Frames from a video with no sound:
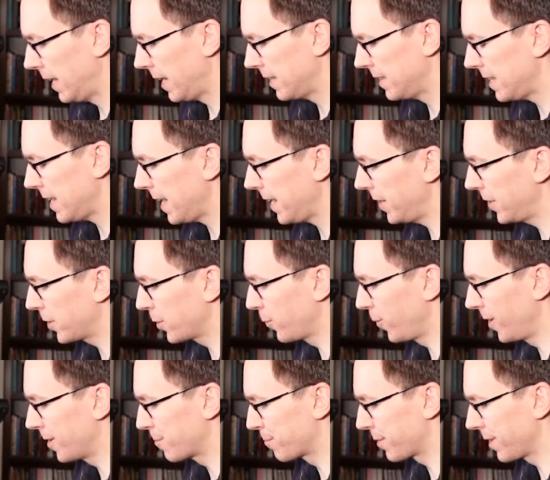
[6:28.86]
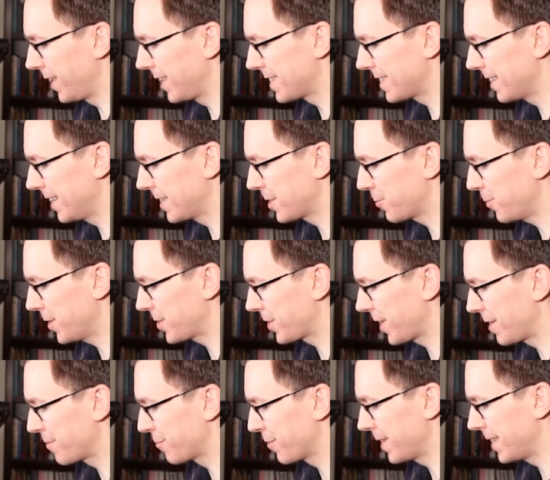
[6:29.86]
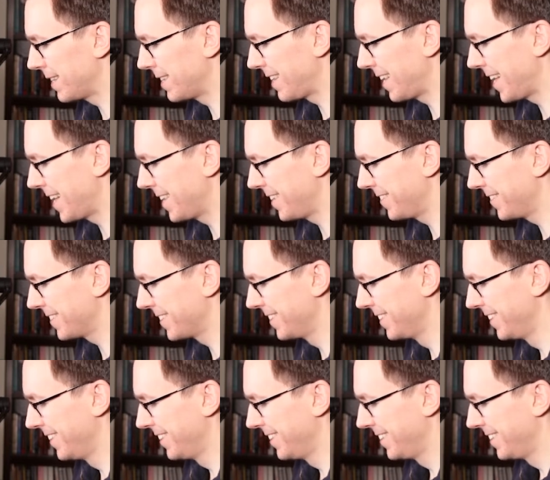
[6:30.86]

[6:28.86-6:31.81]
And the AR1 process, which I've written down